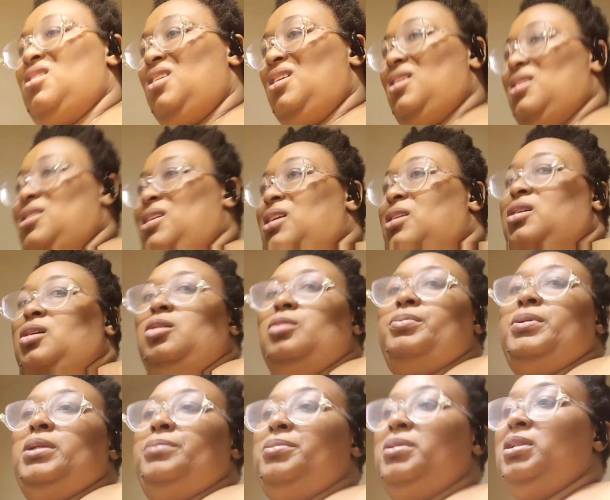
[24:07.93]
And I know
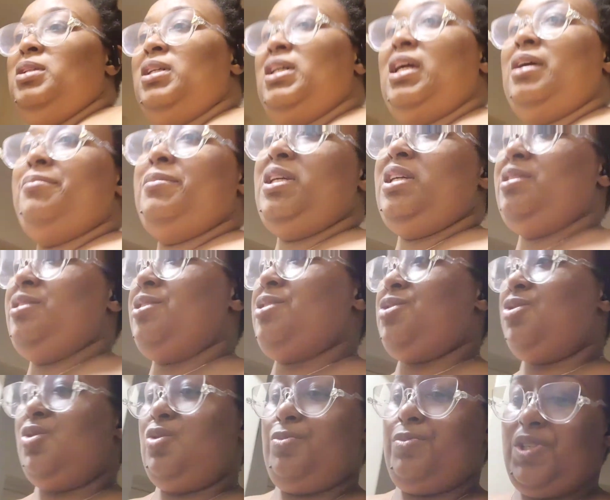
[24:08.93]
people look at me and
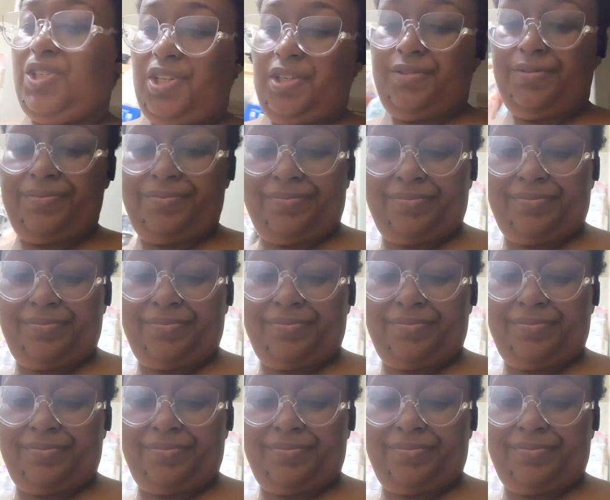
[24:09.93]
assume shit.